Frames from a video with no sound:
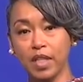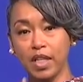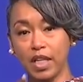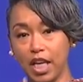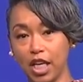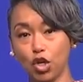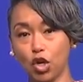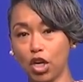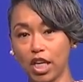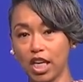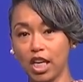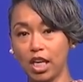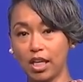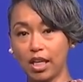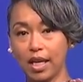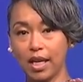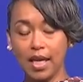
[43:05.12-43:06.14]
in your
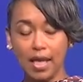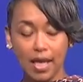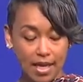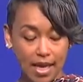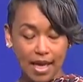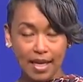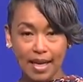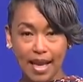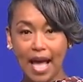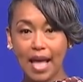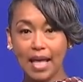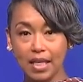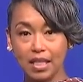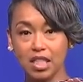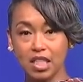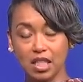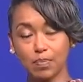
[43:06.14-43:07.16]
healing and not
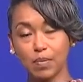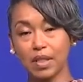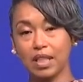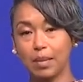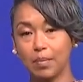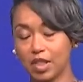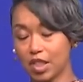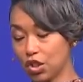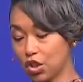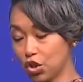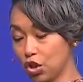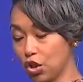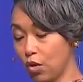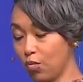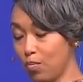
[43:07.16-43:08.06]
it just be limited to your